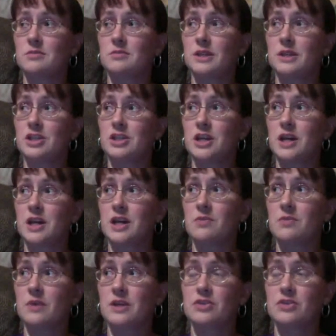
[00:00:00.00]
BJ,
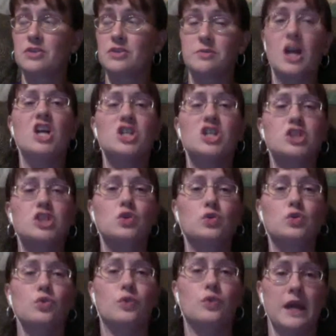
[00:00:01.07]
raindrop. Just
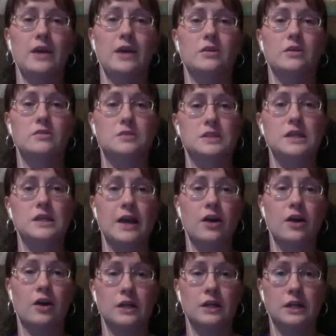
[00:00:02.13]
Google CARE,
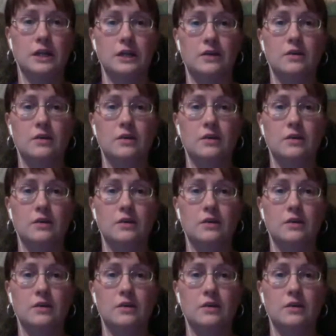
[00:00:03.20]
C-A-R-E,